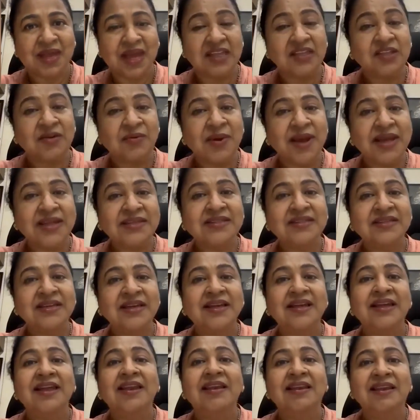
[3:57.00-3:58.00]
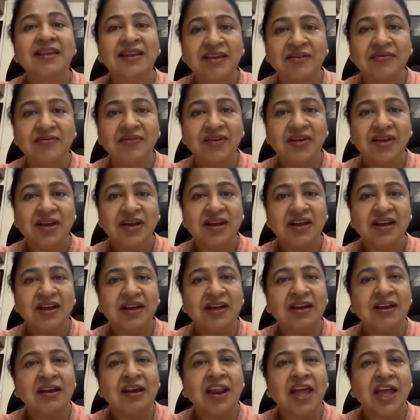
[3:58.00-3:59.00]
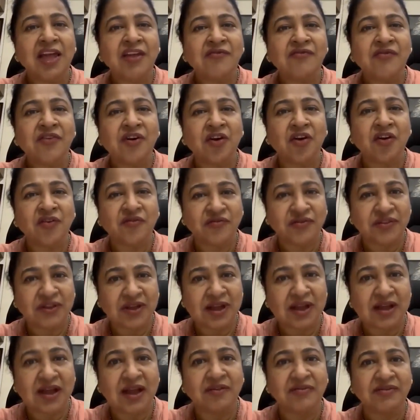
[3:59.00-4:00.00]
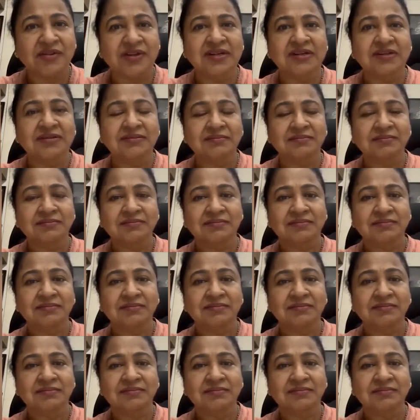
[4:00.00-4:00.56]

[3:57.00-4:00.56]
Otherwise, live a life of the coward.